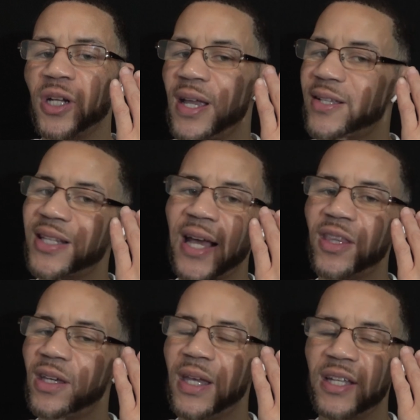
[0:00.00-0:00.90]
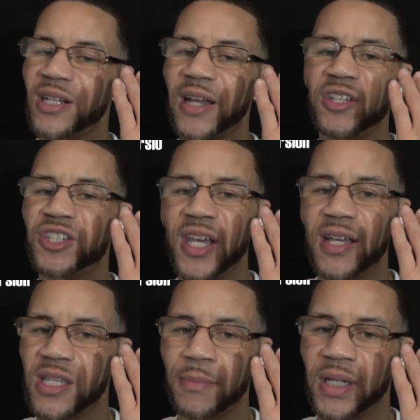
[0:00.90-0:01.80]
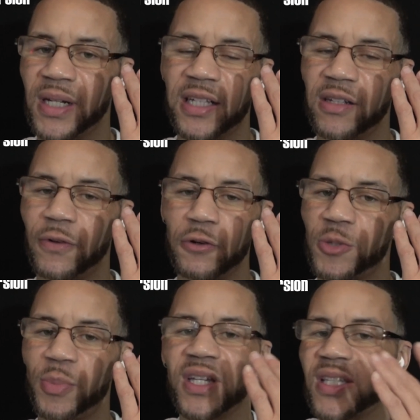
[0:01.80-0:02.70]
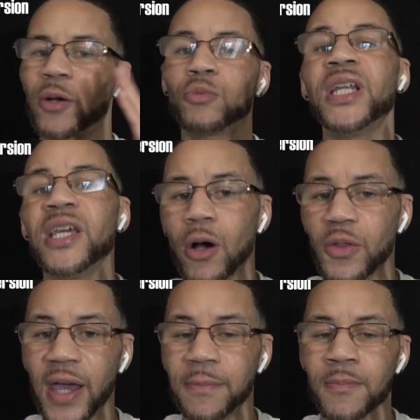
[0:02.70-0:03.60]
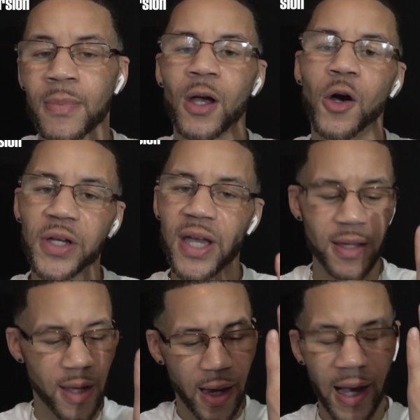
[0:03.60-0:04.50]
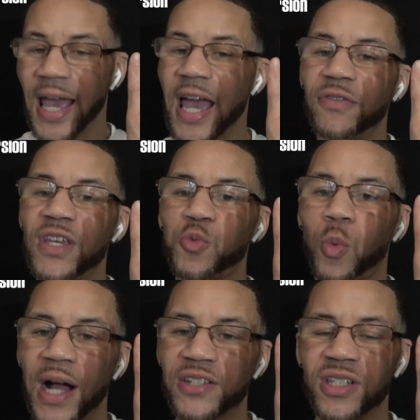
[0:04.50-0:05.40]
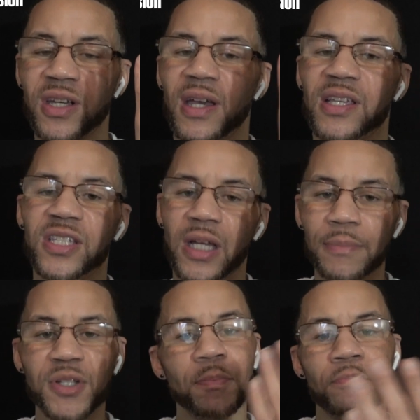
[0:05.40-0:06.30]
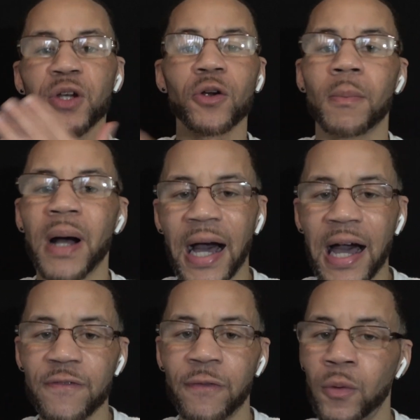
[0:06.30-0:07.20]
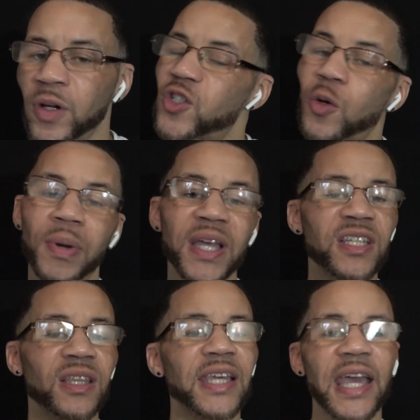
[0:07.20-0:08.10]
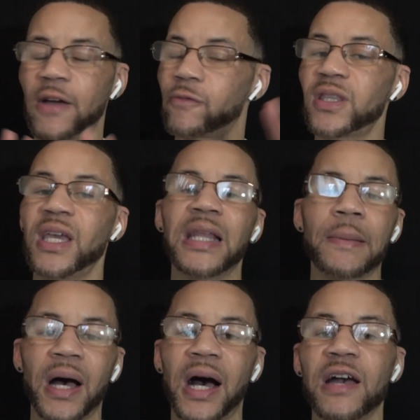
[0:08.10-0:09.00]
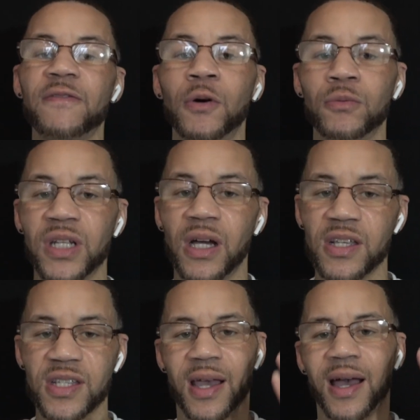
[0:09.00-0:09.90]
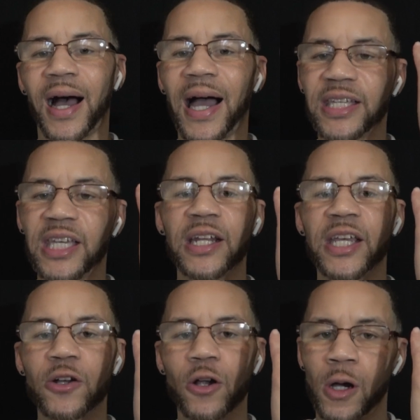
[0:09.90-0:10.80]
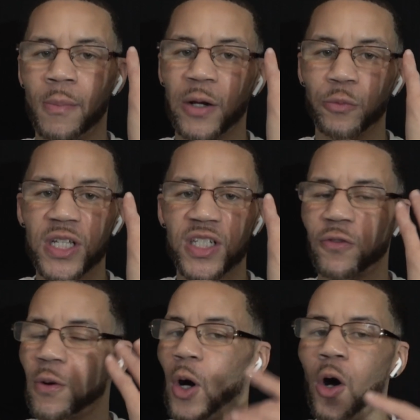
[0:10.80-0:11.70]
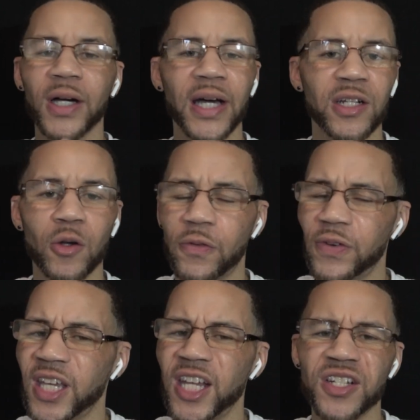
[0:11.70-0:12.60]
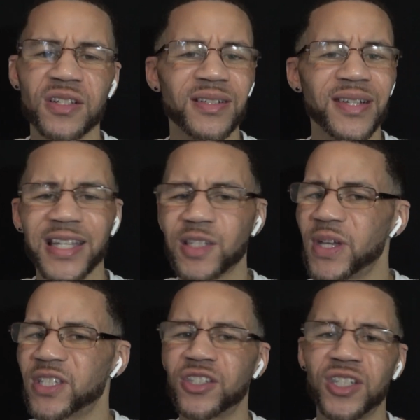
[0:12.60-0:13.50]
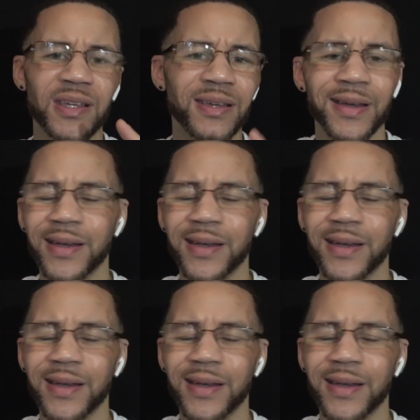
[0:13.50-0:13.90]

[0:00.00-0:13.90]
It's not the GSM connected version because I don't need all that. Okay, I have this watch set up to mirror my iPhone, and so basically everything that my iPhone does, I get here on my wrist, from all kind of notifications, text messaging,